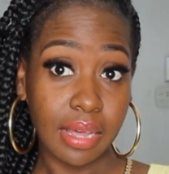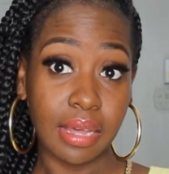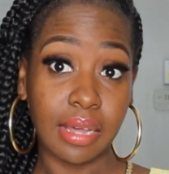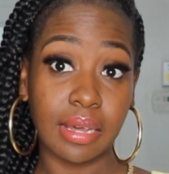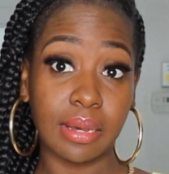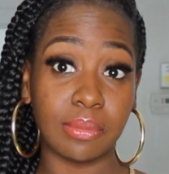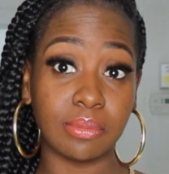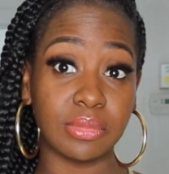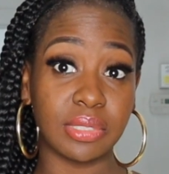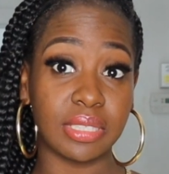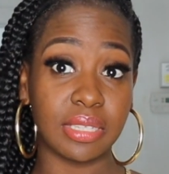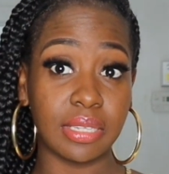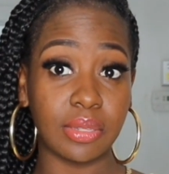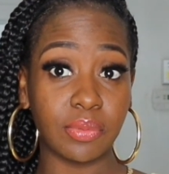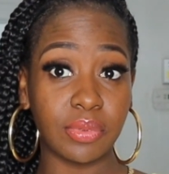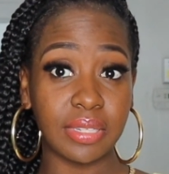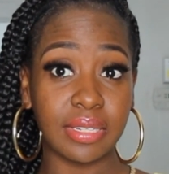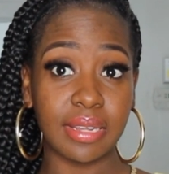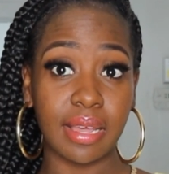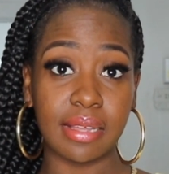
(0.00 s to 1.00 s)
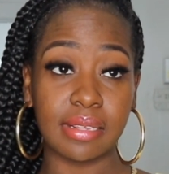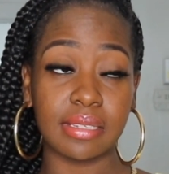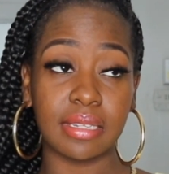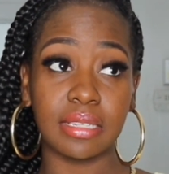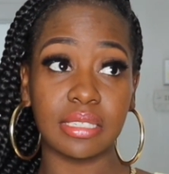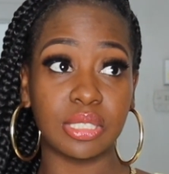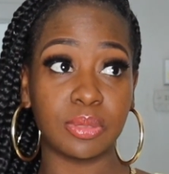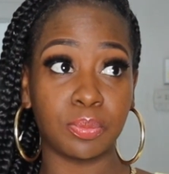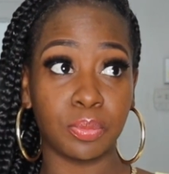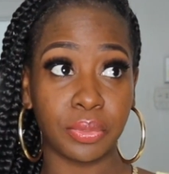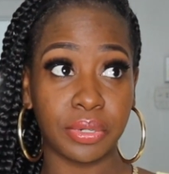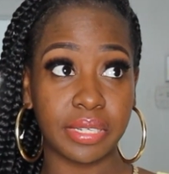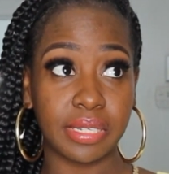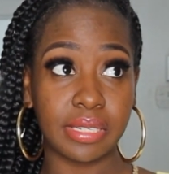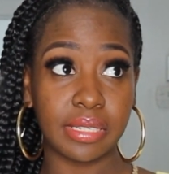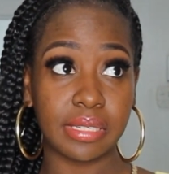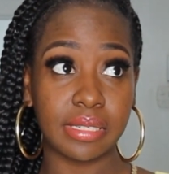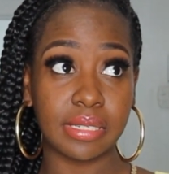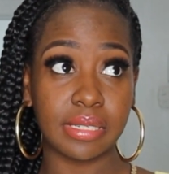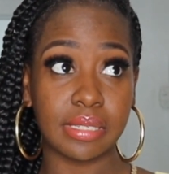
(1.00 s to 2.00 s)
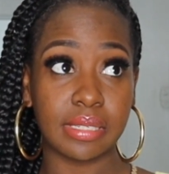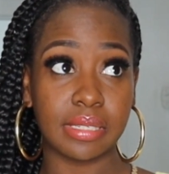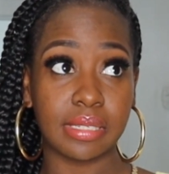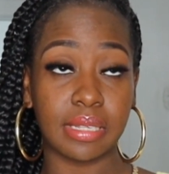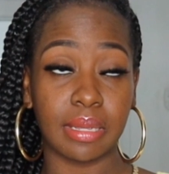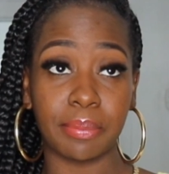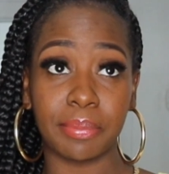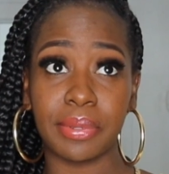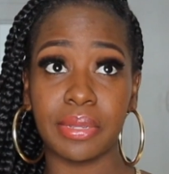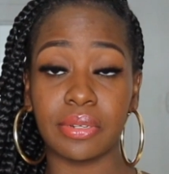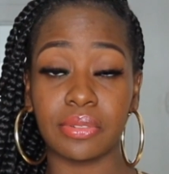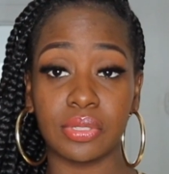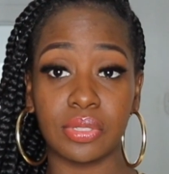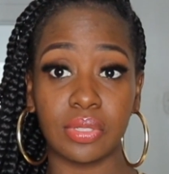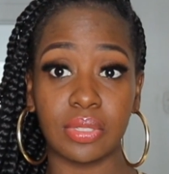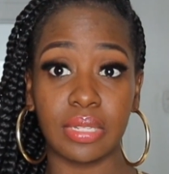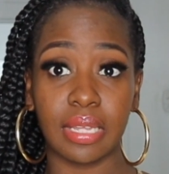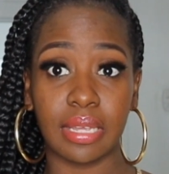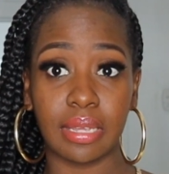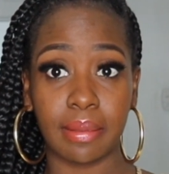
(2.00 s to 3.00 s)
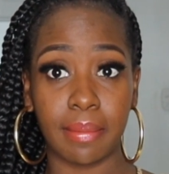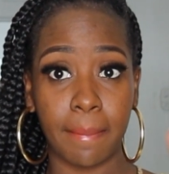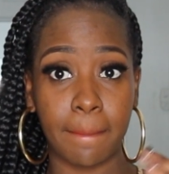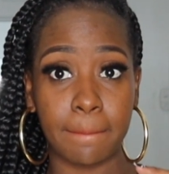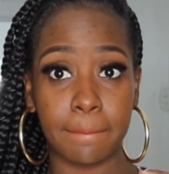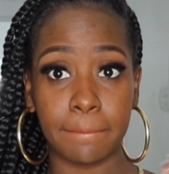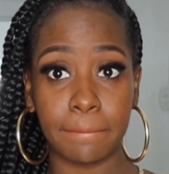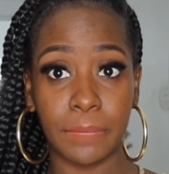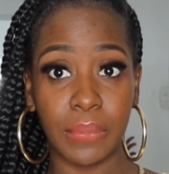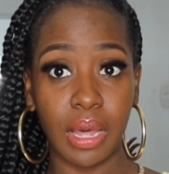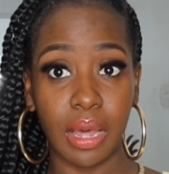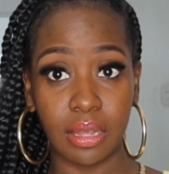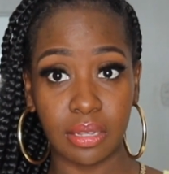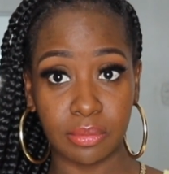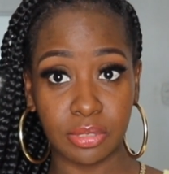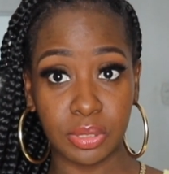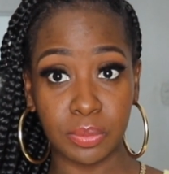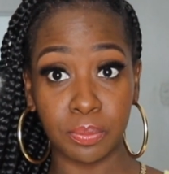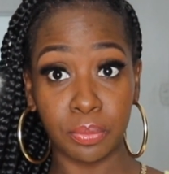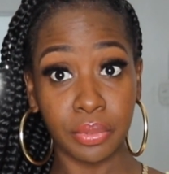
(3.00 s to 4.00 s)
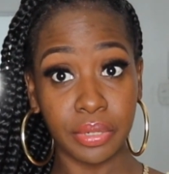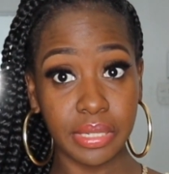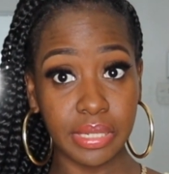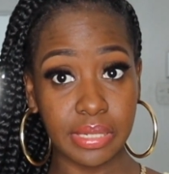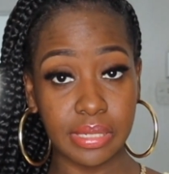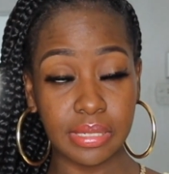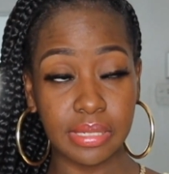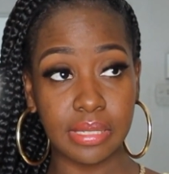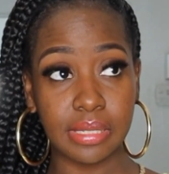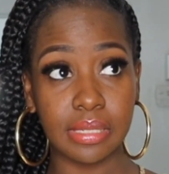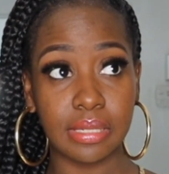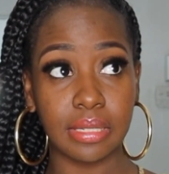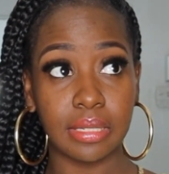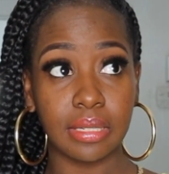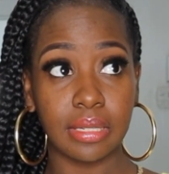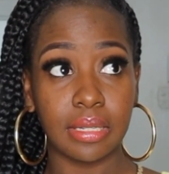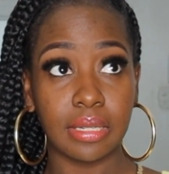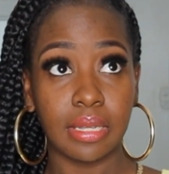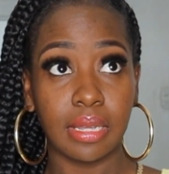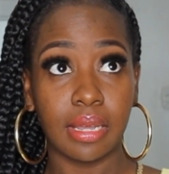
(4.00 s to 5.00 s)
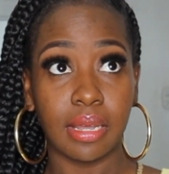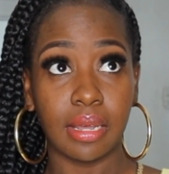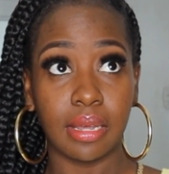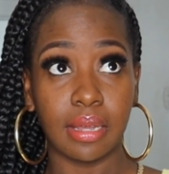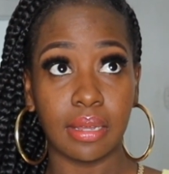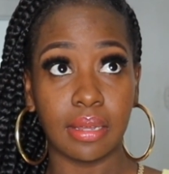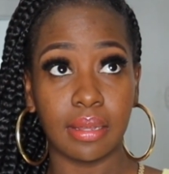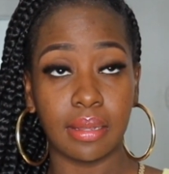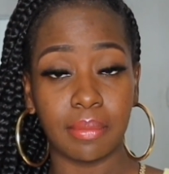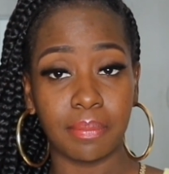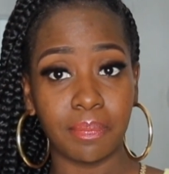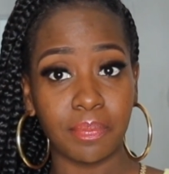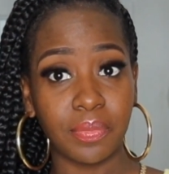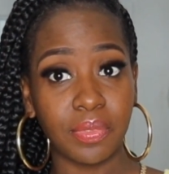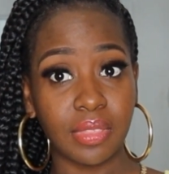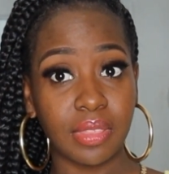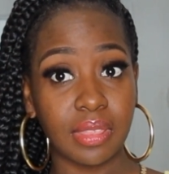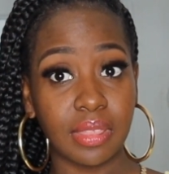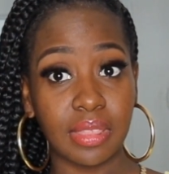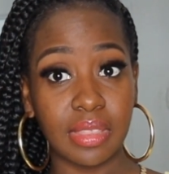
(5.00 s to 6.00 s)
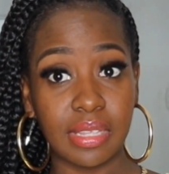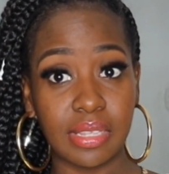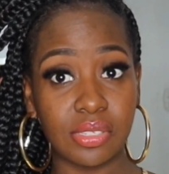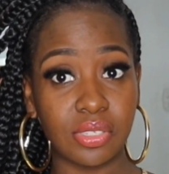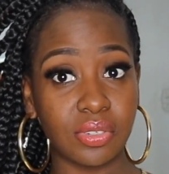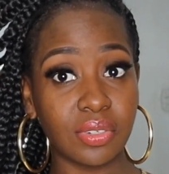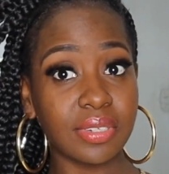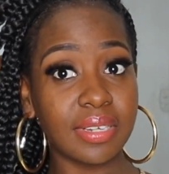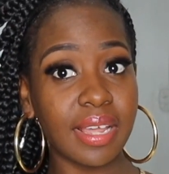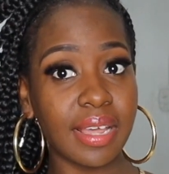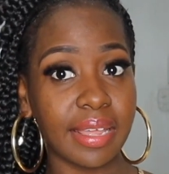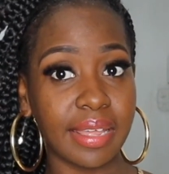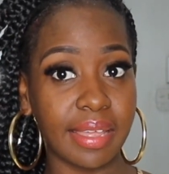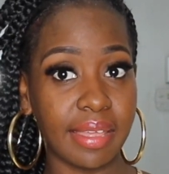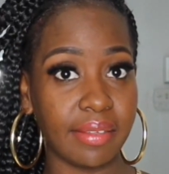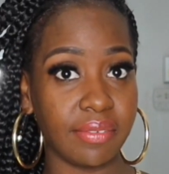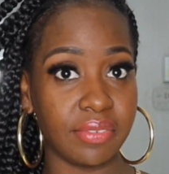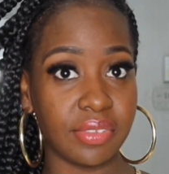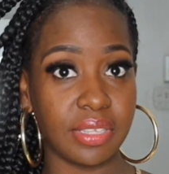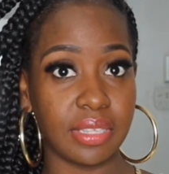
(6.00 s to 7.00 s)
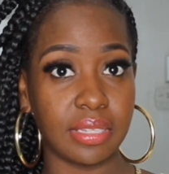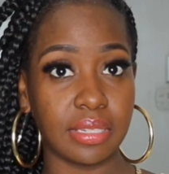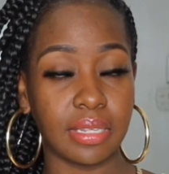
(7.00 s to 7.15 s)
Um, the thing with knotless braids compared to like box braids, um, these are not heavy.